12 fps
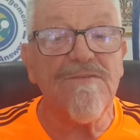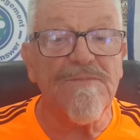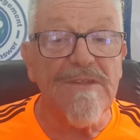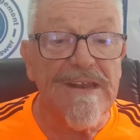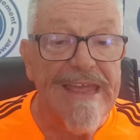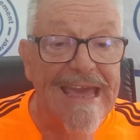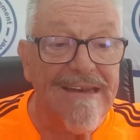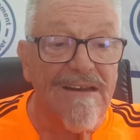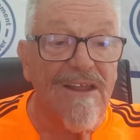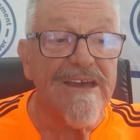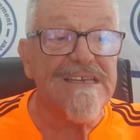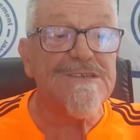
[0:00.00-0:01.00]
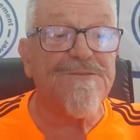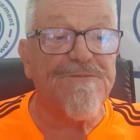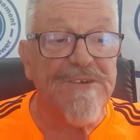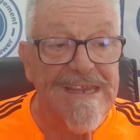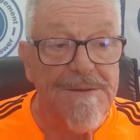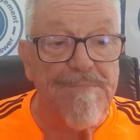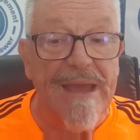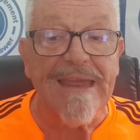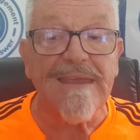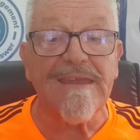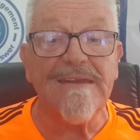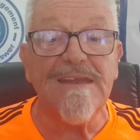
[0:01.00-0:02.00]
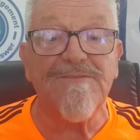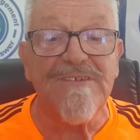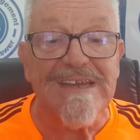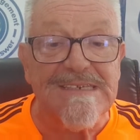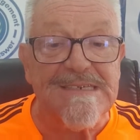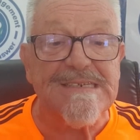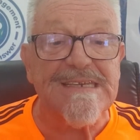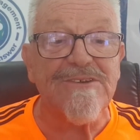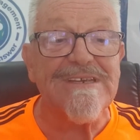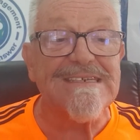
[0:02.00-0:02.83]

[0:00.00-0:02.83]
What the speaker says: and analyse feedback and, if necessary,